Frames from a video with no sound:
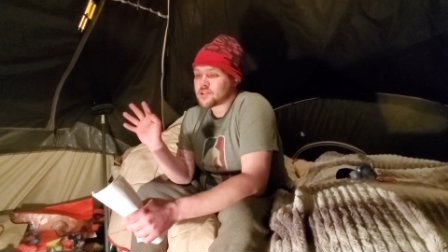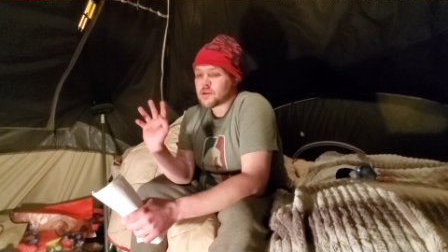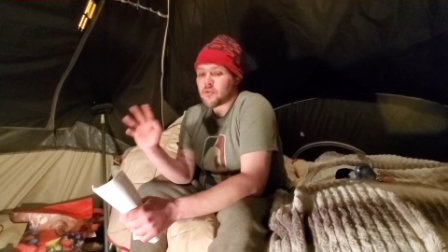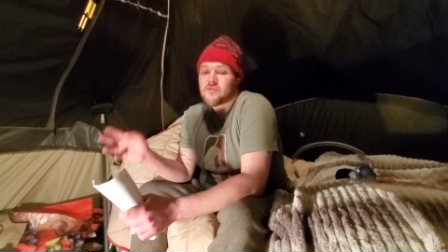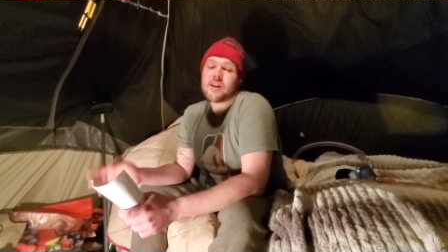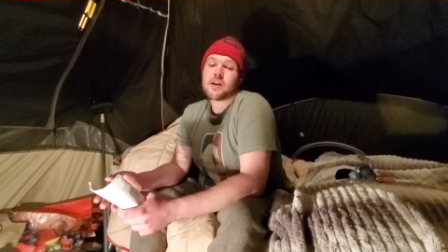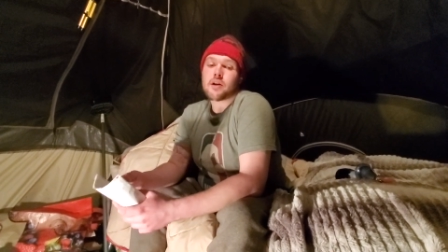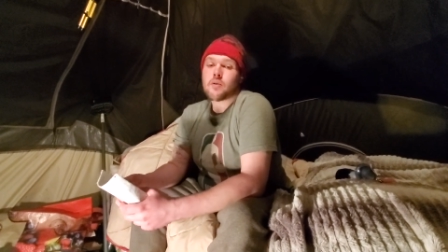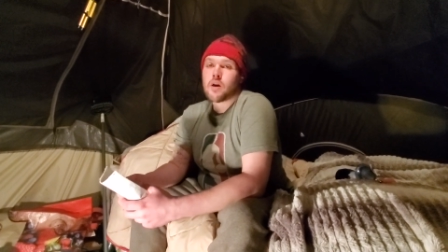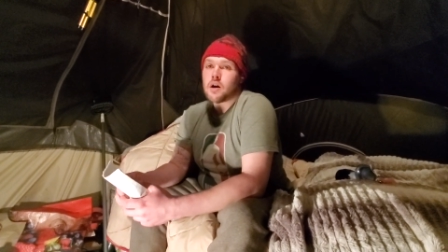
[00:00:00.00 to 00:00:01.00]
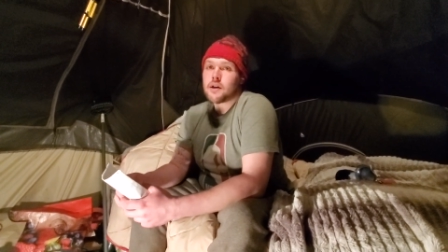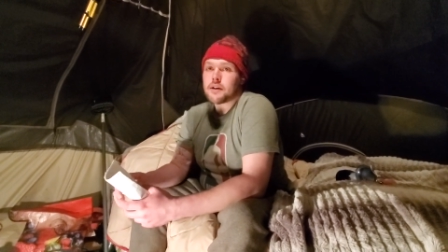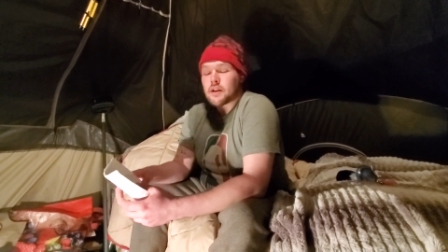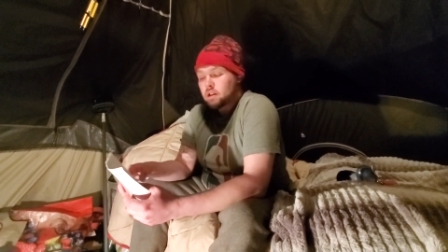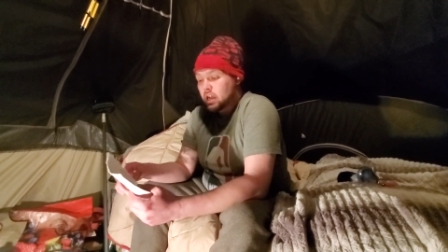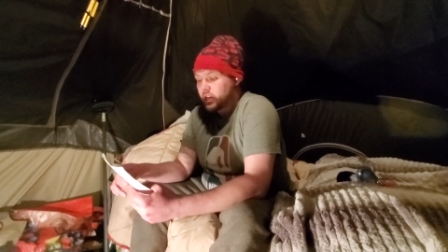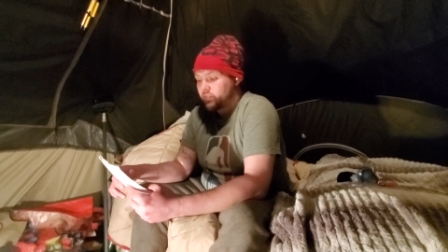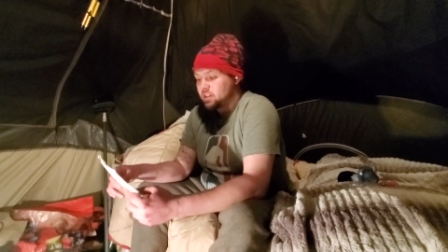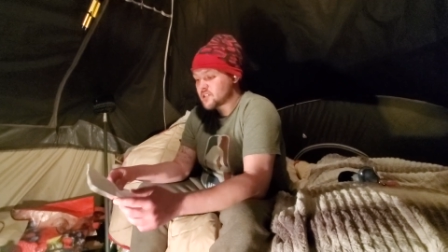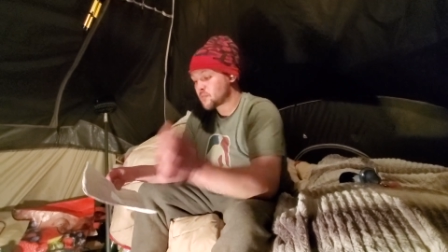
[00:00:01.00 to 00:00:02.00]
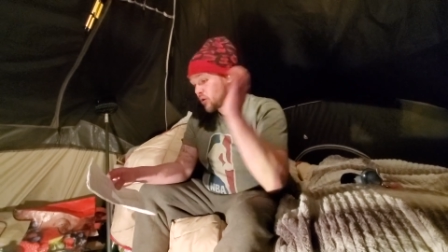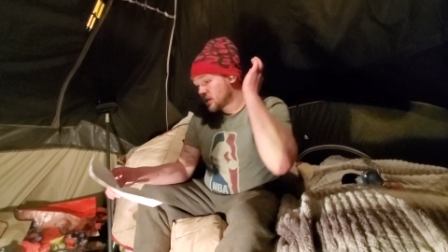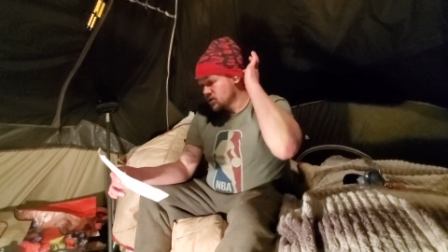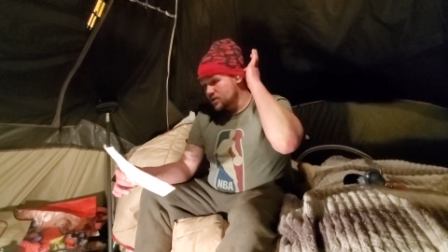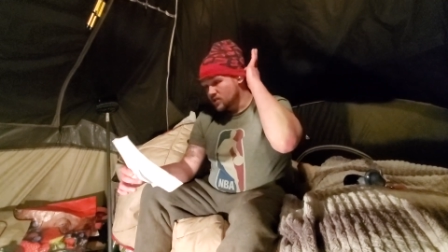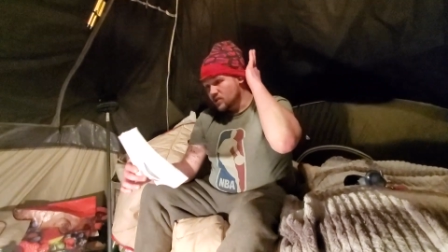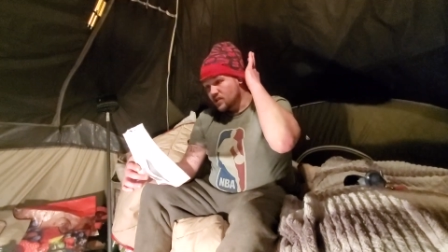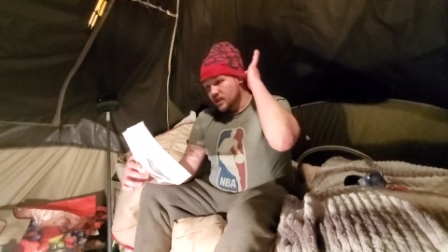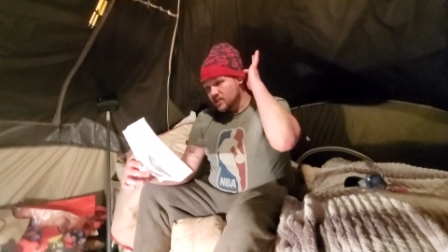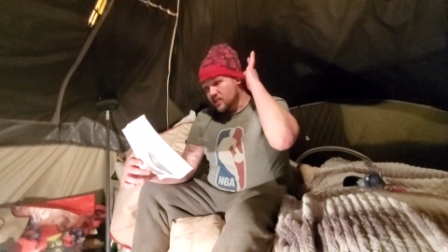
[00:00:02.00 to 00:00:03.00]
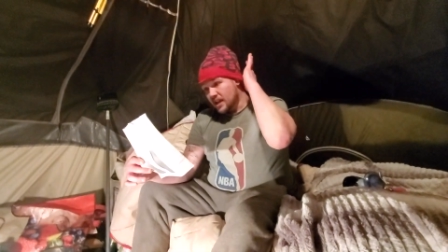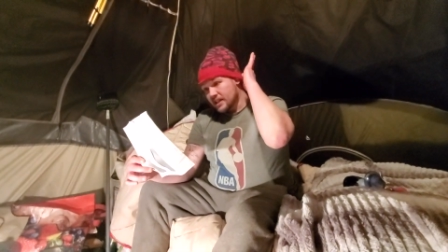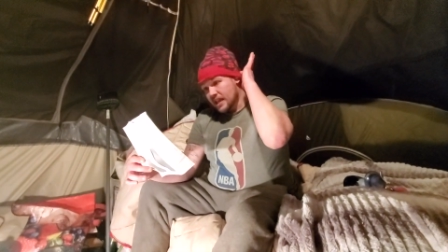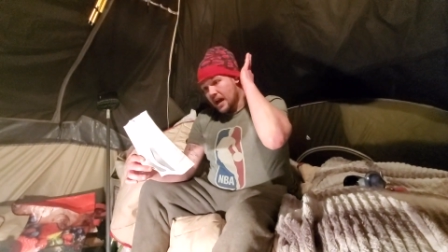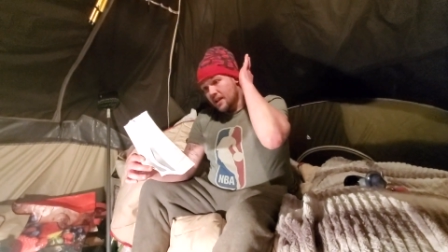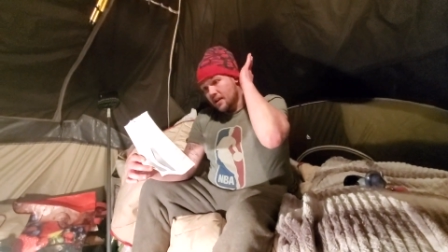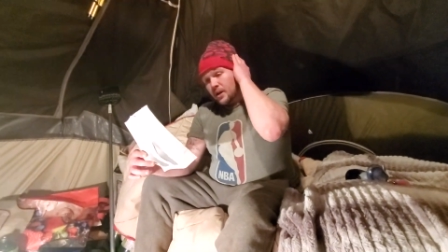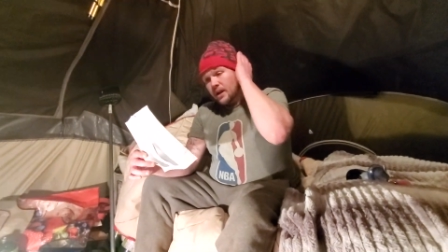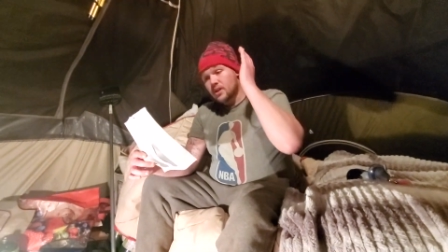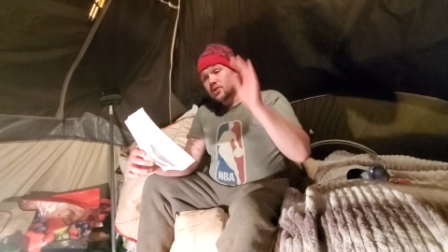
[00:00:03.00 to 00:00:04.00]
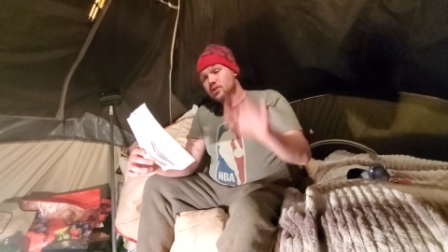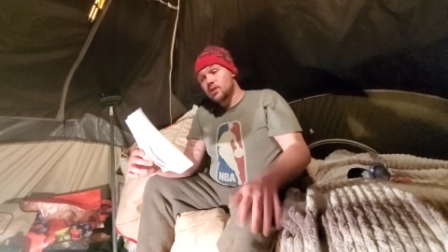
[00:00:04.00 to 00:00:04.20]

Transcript: a separate video on kind of inspirations and things like that, but I also